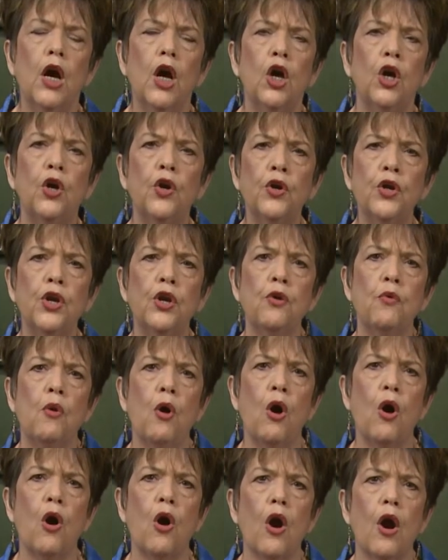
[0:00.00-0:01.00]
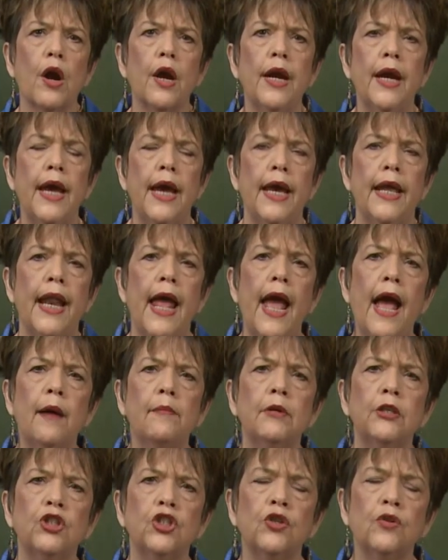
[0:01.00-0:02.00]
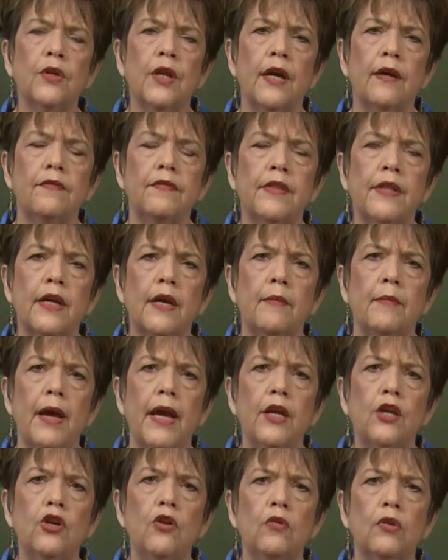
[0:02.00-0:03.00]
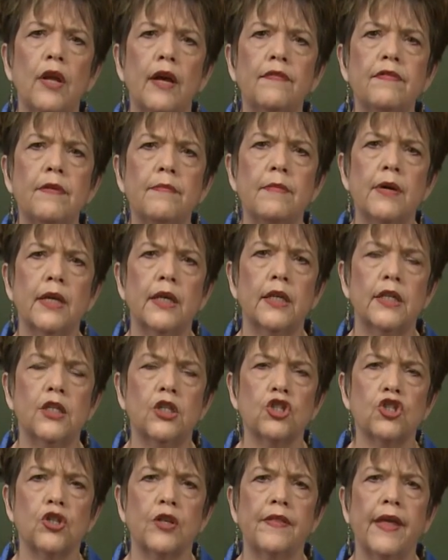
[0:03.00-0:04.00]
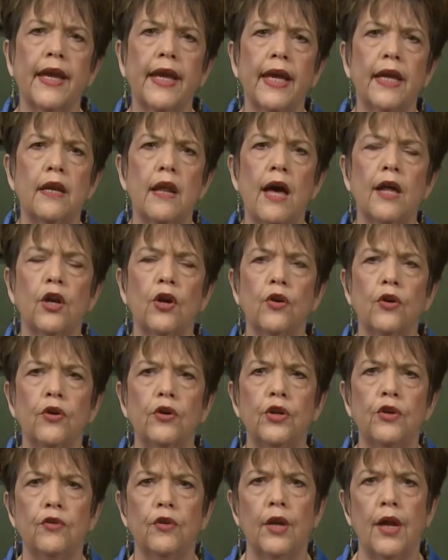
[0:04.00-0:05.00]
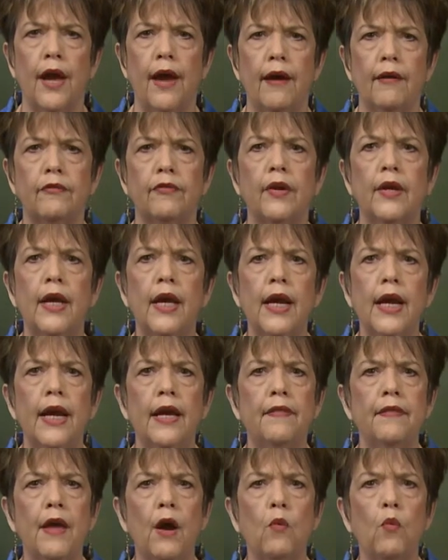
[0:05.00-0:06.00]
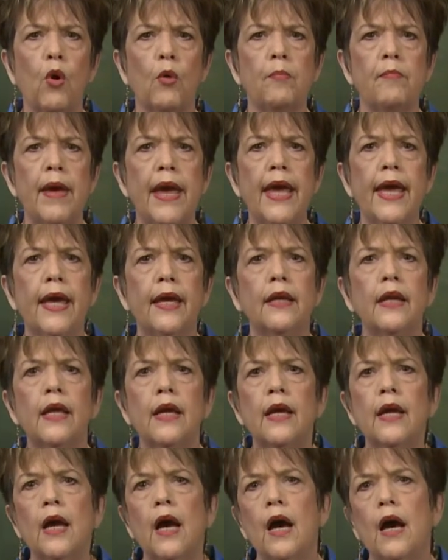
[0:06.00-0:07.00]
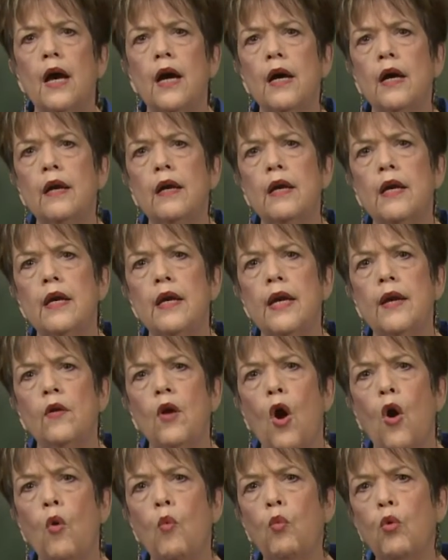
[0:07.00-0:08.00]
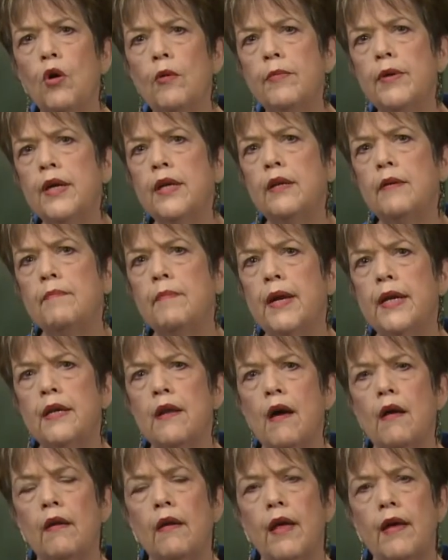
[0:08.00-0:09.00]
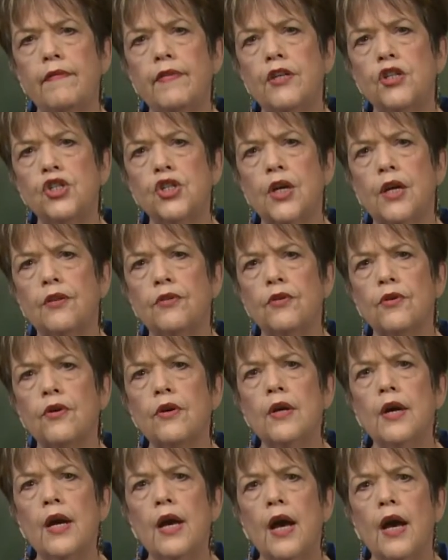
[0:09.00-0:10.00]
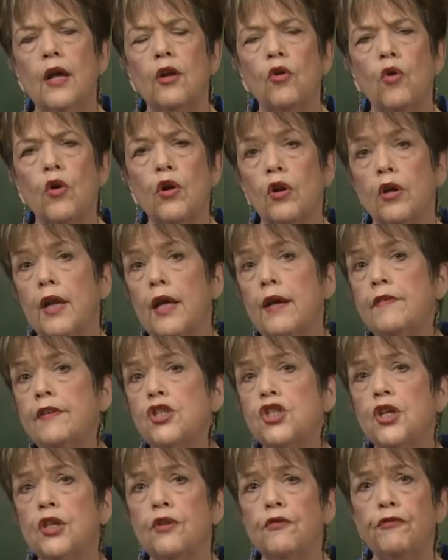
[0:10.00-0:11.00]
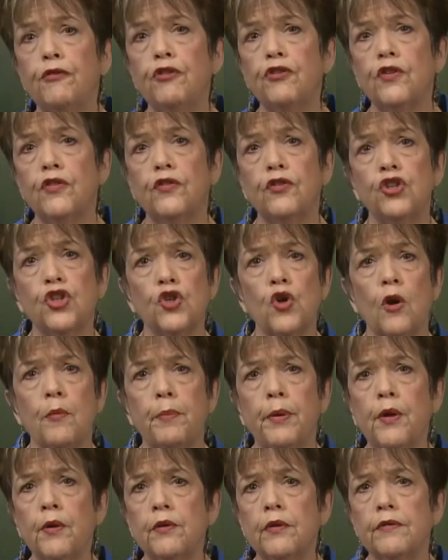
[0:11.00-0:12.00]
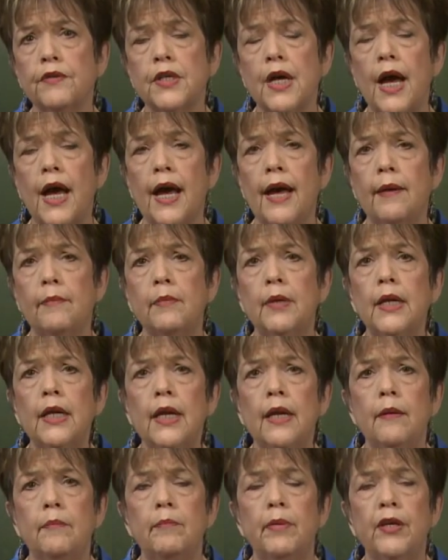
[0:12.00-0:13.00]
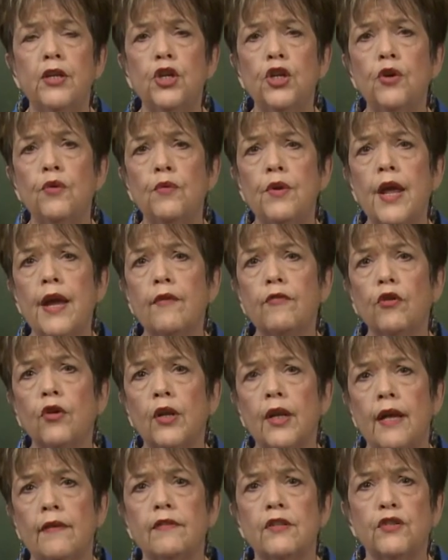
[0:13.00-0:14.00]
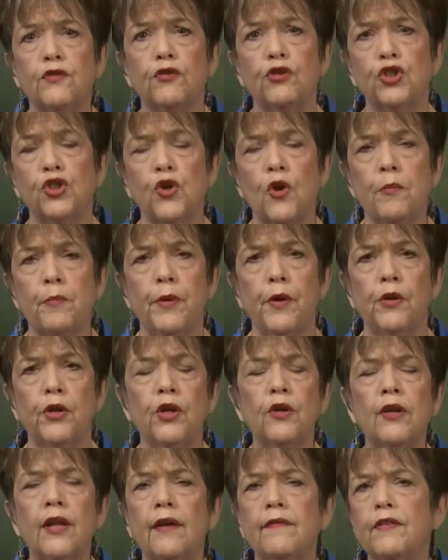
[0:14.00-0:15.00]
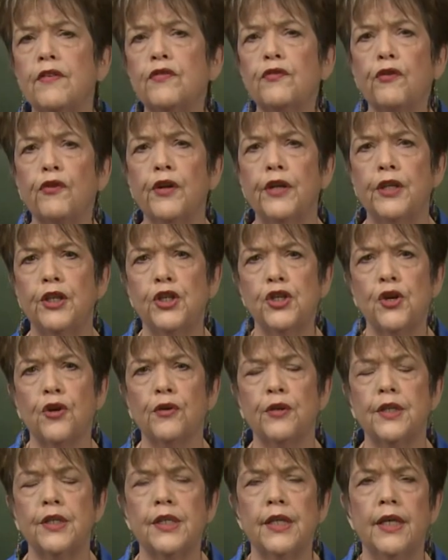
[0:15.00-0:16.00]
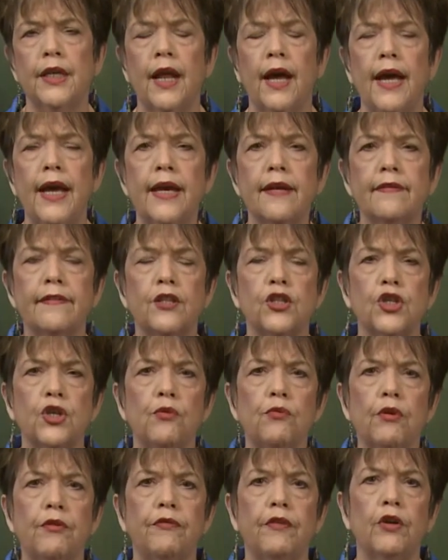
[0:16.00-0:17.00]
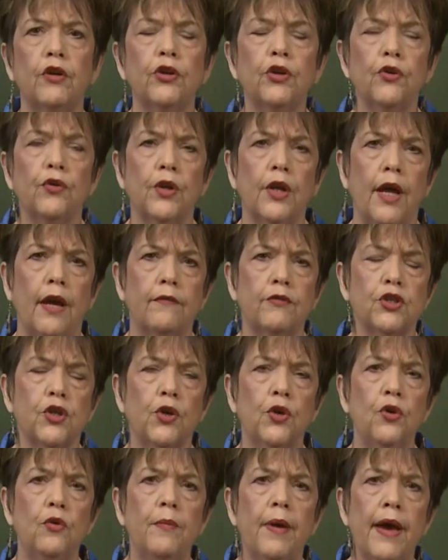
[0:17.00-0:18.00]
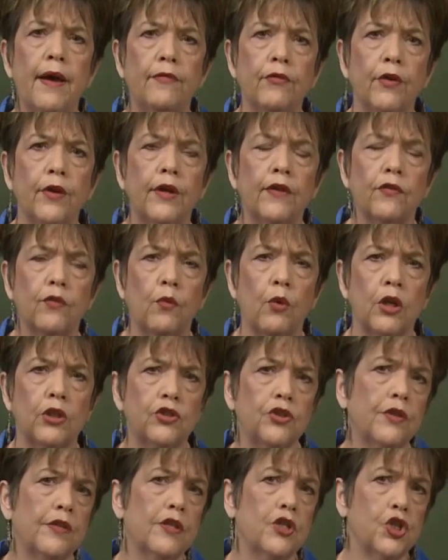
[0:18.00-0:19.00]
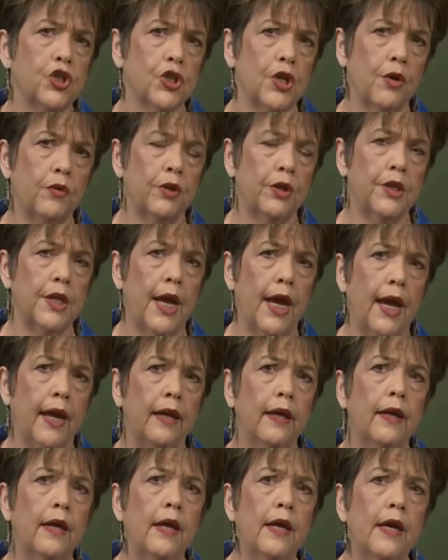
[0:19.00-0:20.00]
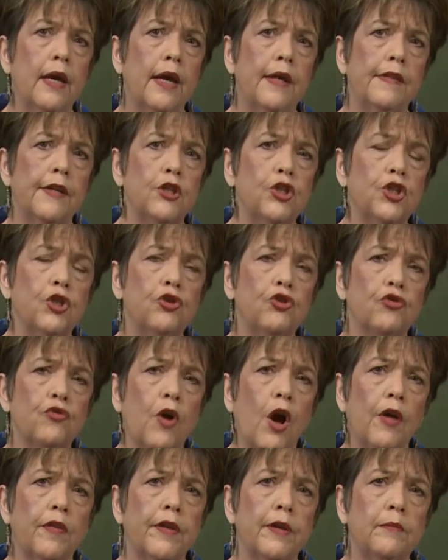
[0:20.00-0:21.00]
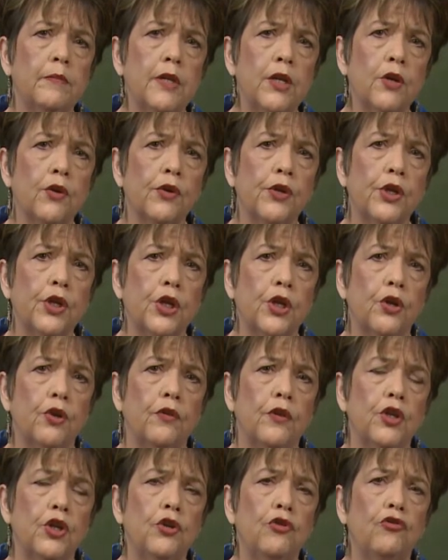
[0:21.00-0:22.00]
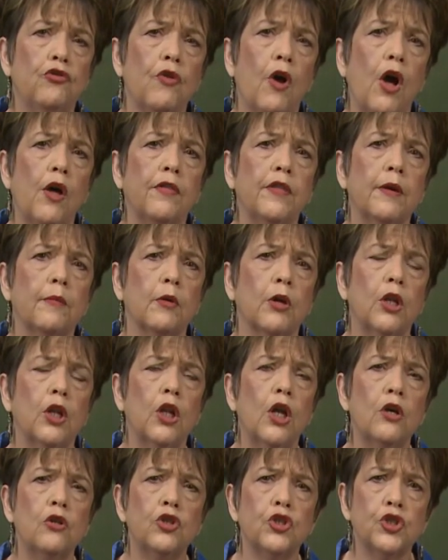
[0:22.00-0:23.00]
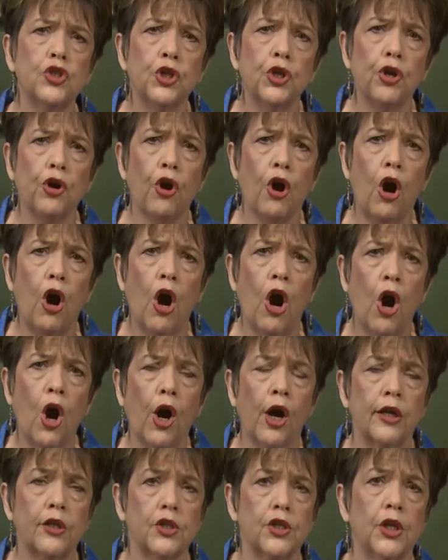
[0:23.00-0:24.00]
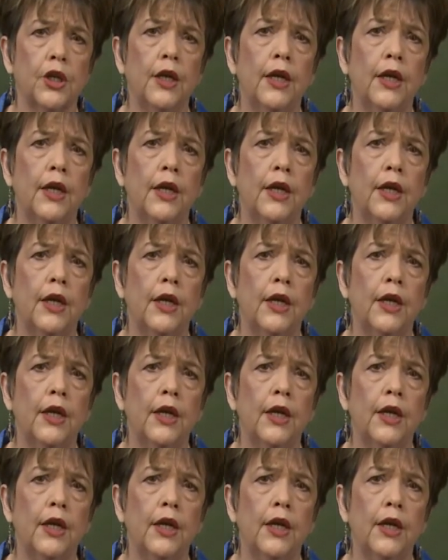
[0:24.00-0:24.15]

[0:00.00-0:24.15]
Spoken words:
who you are and how much you love them, and you love them unconditionally. They cannot earn your love. And that where man or woman may not love each other, Lord, will love each other for just a short period of time, but you never love us for a short period. You love us for an eternity. And I ask that you reveal your love to whomever is watching this show today, and that you draw them near to you, that you draw them close to your heart,